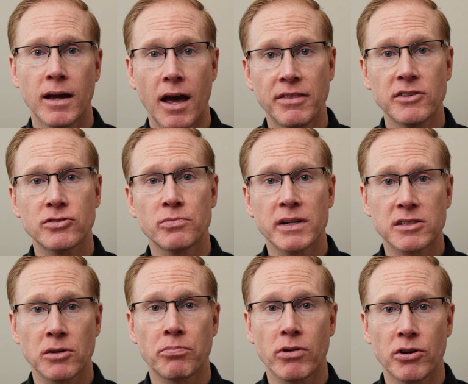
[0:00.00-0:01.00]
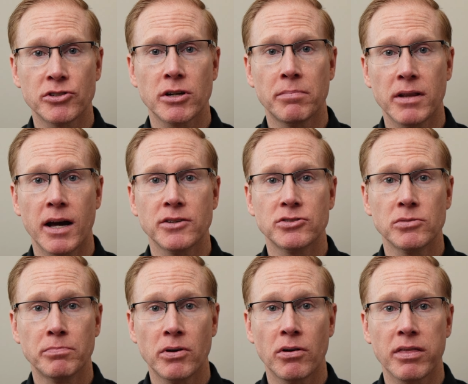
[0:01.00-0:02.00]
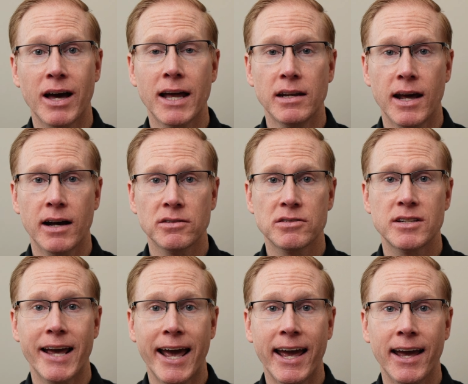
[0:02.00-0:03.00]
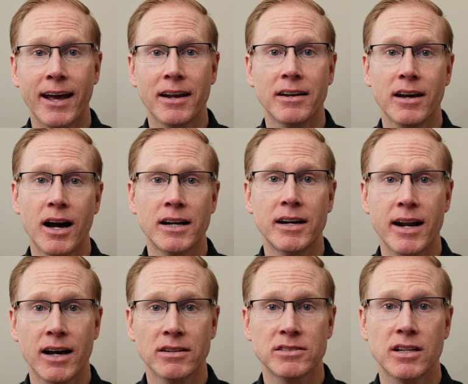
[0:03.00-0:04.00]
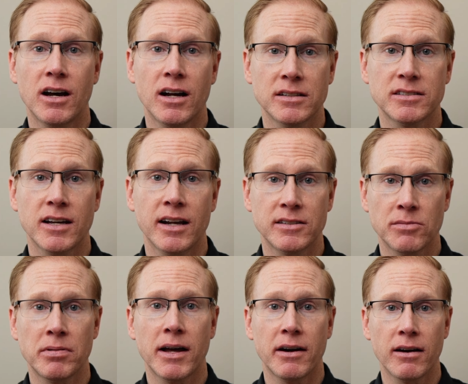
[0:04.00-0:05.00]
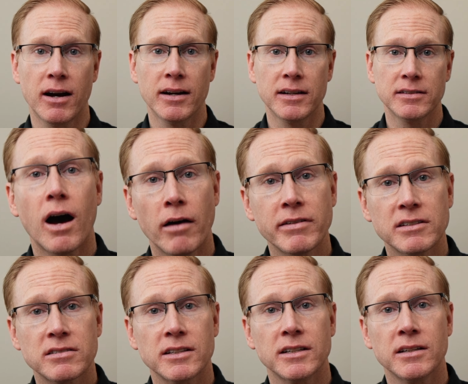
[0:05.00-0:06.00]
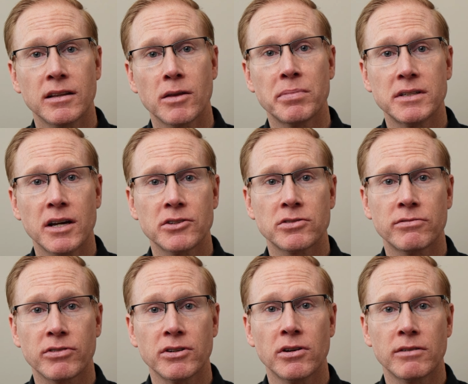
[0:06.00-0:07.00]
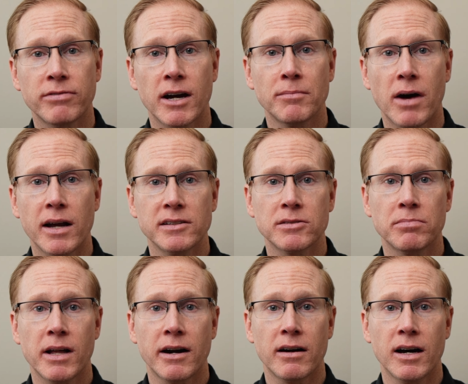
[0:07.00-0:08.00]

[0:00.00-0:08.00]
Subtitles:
And this risk approach applies to both announced and unannounced on-site supplier audit. Obviously, the potential for notified body supplier